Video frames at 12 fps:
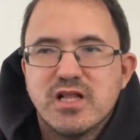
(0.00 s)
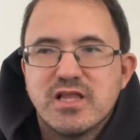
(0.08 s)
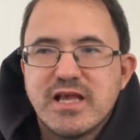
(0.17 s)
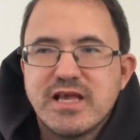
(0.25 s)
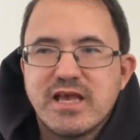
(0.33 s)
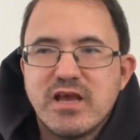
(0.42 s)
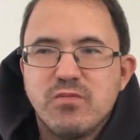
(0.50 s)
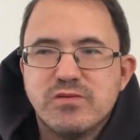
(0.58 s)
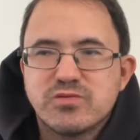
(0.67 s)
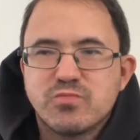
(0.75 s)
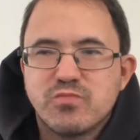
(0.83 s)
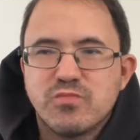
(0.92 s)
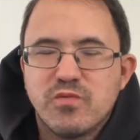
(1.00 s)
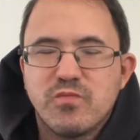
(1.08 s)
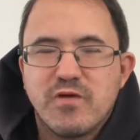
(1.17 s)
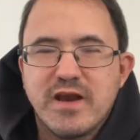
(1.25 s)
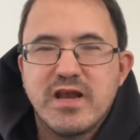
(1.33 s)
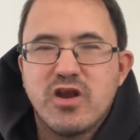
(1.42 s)
Like it was
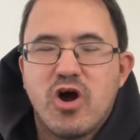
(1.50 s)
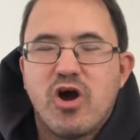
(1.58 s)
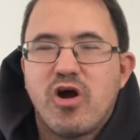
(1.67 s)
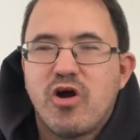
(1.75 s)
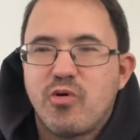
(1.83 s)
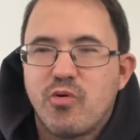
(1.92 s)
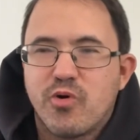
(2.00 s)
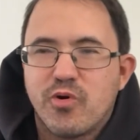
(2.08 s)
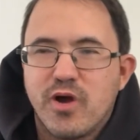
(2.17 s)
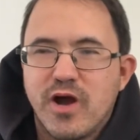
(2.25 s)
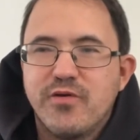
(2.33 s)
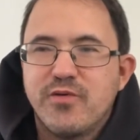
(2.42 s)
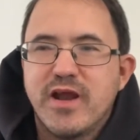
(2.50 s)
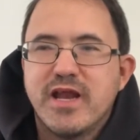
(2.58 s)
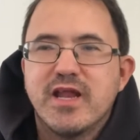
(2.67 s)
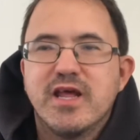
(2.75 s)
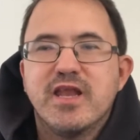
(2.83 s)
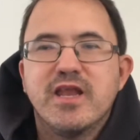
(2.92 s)
rated R or
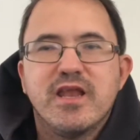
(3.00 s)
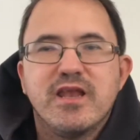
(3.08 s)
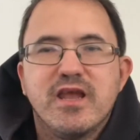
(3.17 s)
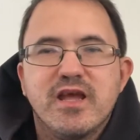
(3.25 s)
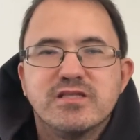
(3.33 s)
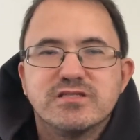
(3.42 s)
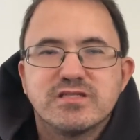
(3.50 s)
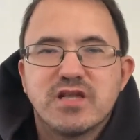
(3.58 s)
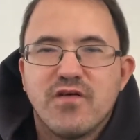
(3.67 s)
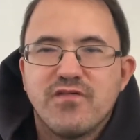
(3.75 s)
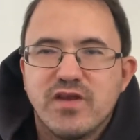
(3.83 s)
unrated and stuff,